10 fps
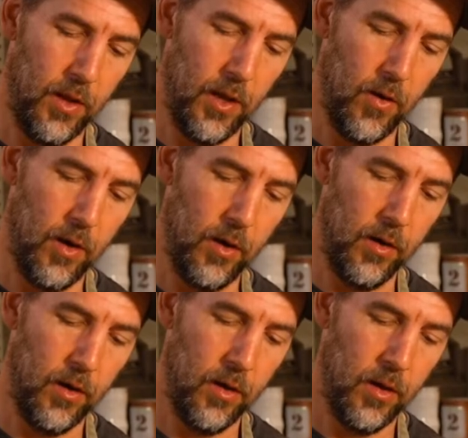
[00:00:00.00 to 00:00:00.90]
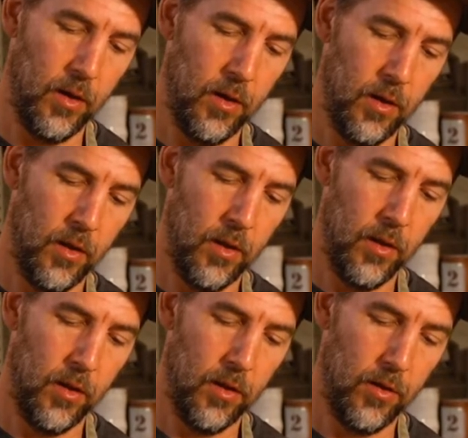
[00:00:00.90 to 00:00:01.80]
there and
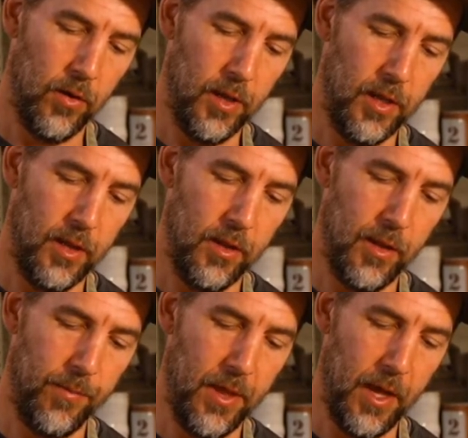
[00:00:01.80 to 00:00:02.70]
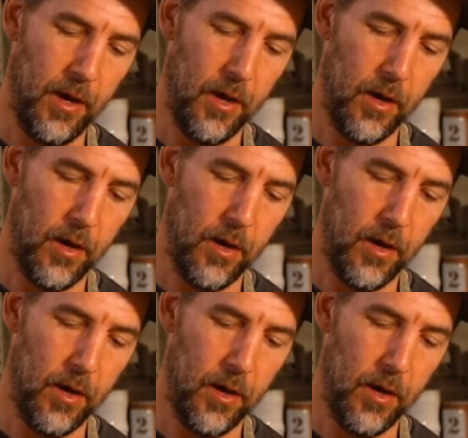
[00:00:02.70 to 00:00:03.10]
sort of heal up that